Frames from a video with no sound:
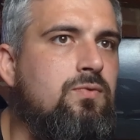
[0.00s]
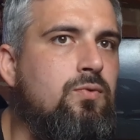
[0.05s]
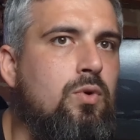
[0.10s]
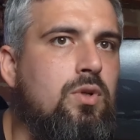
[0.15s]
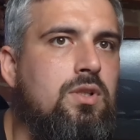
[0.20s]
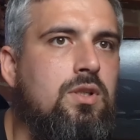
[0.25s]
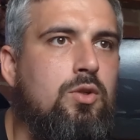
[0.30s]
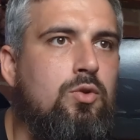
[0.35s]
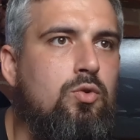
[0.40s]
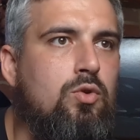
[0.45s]
is
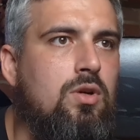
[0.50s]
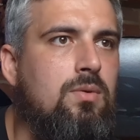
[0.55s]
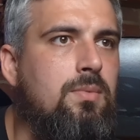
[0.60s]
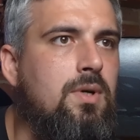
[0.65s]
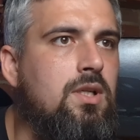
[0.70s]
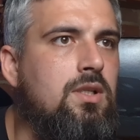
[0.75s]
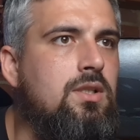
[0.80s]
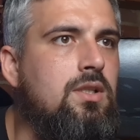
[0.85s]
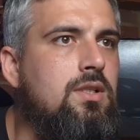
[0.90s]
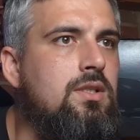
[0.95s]
for the newer
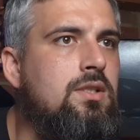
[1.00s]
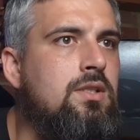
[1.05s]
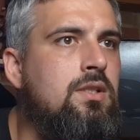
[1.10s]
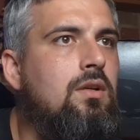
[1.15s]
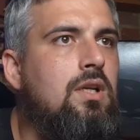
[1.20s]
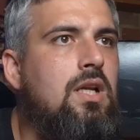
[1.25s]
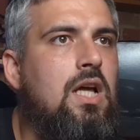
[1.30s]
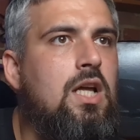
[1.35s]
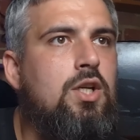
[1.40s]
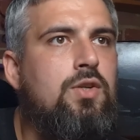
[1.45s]
models.
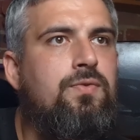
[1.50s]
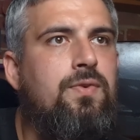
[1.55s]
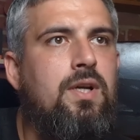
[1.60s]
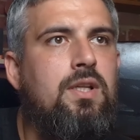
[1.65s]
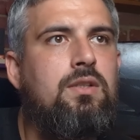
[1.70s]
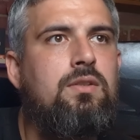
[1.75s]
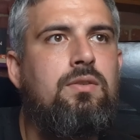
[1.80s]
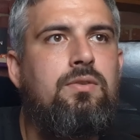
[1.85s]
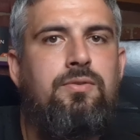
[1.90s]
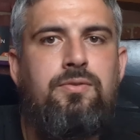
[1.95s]
Large
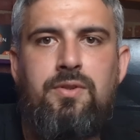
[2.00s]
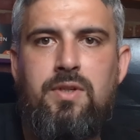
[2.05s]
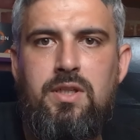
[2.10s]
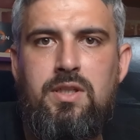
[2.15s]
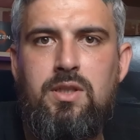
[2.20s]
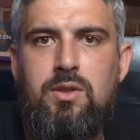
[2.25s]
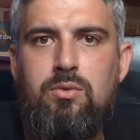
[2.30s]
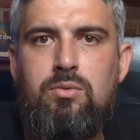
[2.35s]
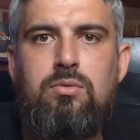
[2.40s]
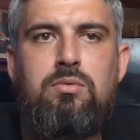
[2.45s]
FAT
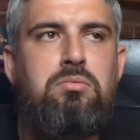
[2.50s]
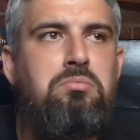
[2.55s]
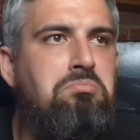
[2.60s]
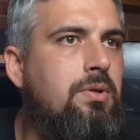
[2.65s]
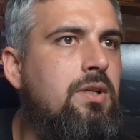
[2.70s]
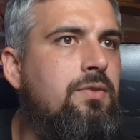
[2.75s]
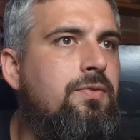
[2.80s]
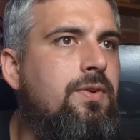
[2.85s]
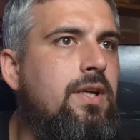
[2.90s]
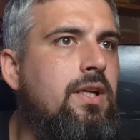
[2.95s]
32,
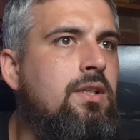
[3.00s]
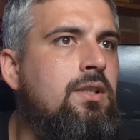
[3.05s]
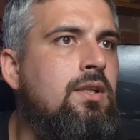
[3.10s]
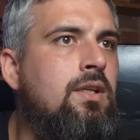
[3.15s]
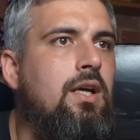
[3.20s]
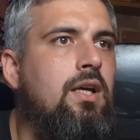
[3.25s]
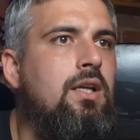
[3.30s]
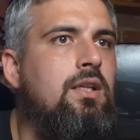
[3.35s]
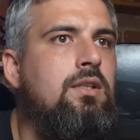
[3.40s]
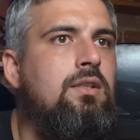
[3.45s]
perfect.
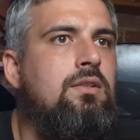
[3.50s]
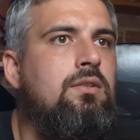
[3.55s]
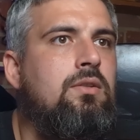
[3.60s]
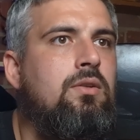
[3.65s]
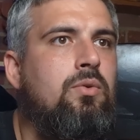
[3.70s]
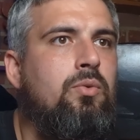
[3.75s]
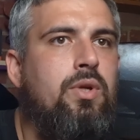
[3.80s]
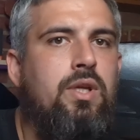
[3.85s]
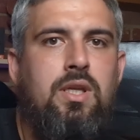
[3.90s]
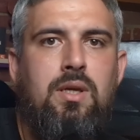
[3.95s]
And
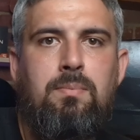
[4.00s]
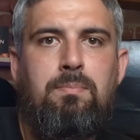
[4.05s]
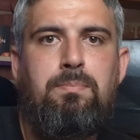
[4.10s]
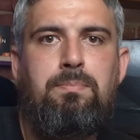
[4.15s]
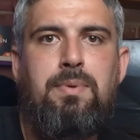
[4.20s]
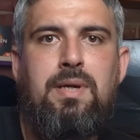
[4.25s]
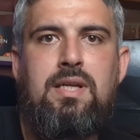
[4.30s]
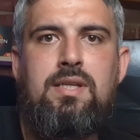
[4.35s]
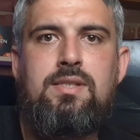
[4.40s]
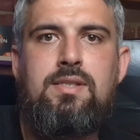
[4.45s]
we can
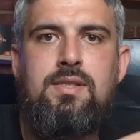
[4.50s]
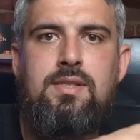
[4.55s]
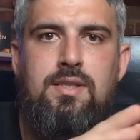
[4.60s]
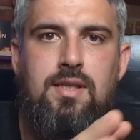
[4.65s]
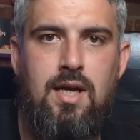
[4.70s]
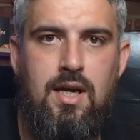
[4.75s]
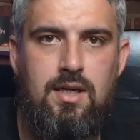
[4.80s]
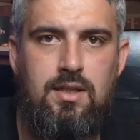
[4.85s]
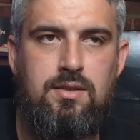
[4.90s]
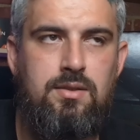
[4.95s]
press
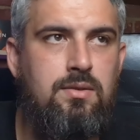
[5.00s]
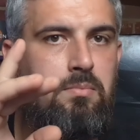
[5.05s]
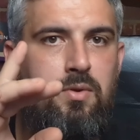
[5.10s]
start.